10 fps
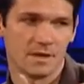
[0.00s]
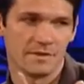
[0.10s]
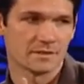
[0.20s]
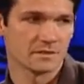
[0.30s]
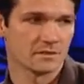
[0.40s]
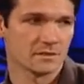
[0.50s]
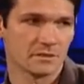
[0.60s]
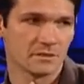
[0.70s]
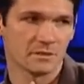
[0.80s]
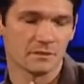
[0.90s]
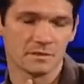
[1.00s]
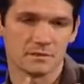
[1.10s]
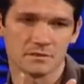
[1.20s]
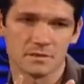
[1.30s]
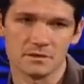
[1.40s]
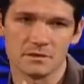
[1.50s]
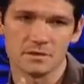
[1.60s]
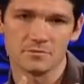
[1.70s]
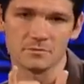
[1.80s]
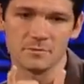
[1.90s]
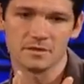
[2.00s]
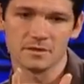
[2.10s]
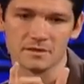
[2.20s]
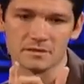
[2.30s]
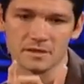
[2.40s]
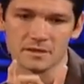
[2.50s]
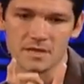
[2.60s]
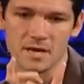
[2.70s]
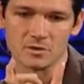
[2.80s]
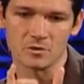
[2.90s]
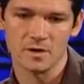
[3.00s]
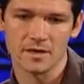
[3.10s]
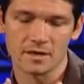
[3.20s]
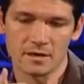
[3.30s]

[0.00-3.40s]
And this is such a deal for men that this thing is not quick.